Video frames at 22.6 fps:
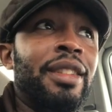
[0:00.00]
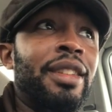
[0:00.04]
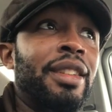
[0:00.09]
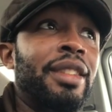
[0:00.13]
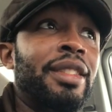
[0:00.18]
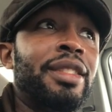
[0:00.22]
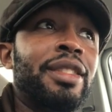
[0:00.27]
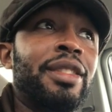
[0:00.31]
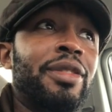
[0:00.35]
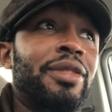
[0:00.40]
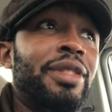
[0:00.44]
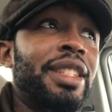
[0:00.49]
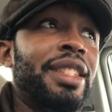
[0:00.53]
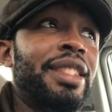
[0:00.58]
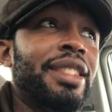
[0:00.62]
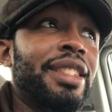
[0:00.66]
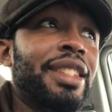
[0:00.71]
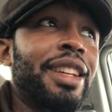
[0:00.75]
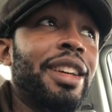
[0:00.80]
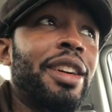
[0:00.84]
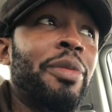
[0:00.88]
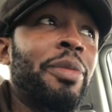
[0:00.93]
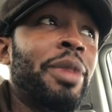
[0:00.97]
So
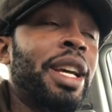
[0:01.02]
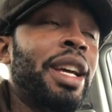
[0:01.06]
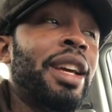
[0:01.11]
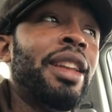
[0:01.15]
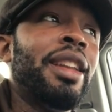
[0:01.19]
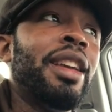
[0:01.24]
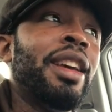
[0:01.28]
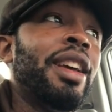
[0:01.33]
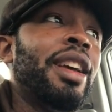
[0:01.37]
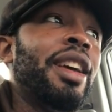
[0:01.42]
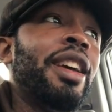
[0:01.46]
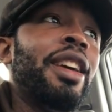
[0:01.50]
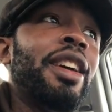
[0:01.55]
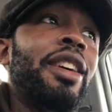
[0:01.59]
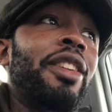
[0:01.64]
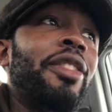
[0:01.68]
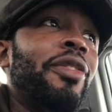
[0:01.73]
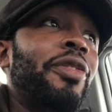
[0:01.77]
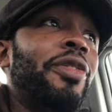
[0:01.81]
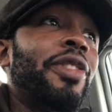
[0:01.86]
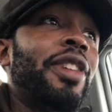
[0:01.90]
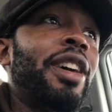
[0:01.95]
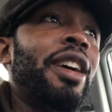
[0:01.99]
DCL, man,
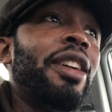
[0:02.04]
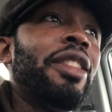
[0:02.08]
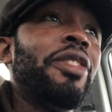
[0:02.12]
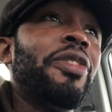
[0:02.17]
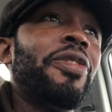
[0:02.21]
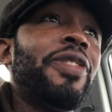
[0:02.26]
for all the